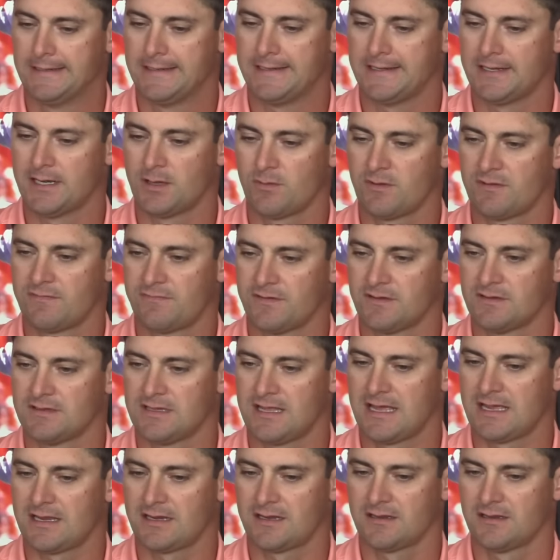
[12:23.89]
You know, we feel
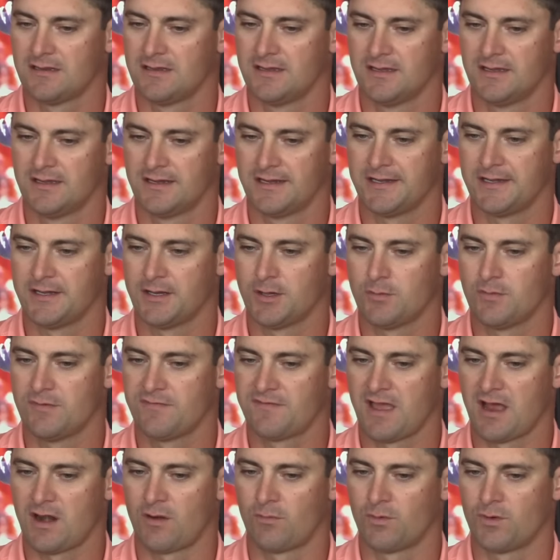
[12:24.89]
like, you know, we've
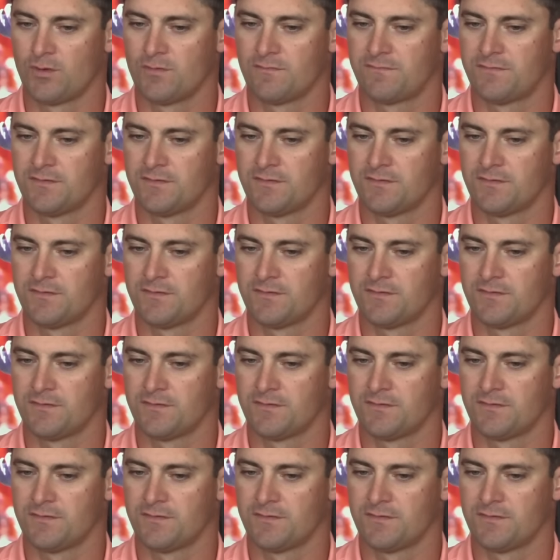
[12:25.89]
got a room